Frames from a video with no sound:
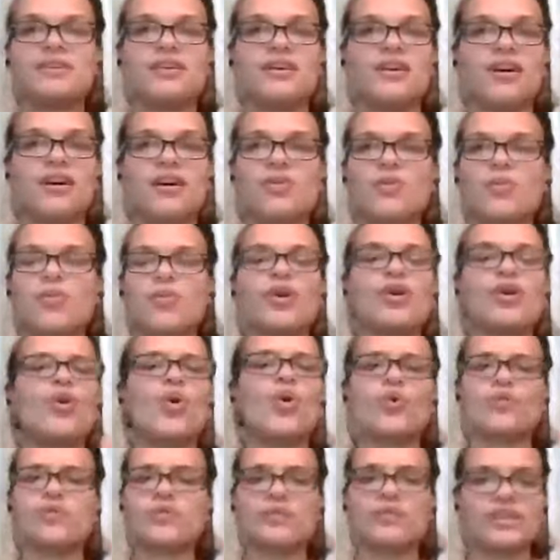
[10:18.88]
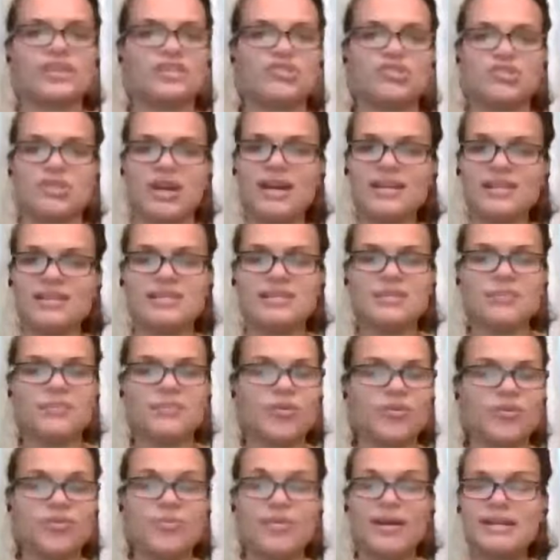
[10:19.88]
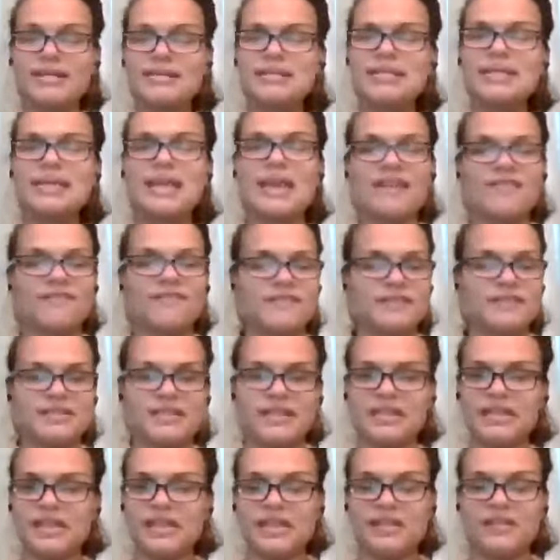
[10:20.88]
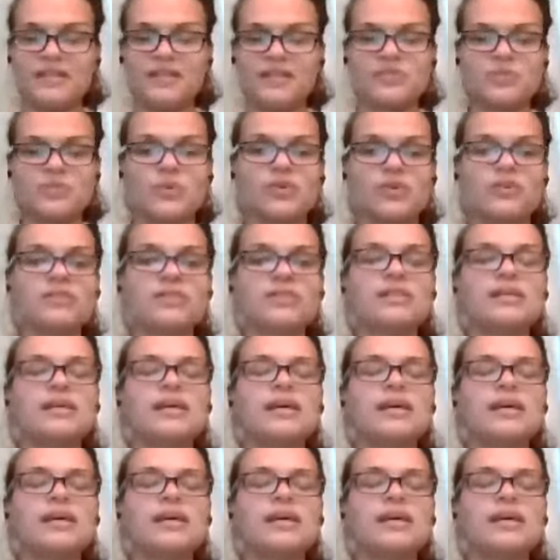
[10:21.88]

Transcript: our, we are overly stressed both mentally and physically in this world